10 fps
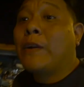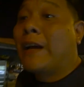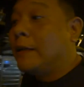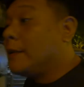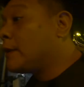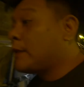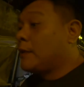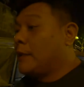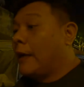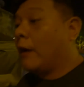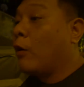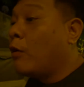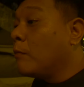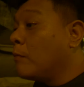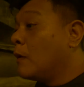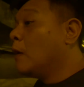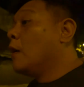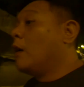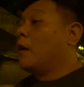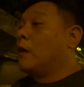day I just stay at home
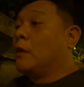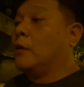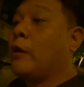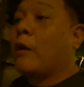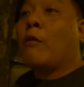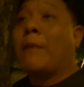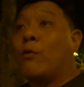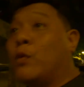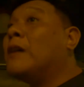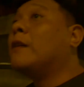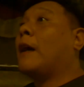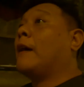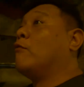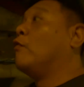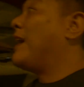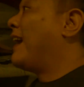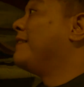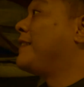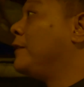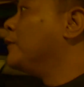uh, doing all my work and wait
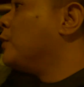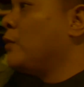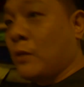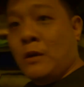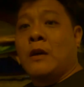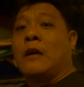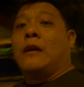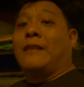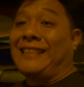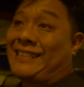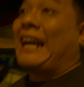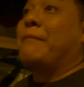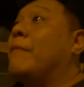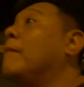until this time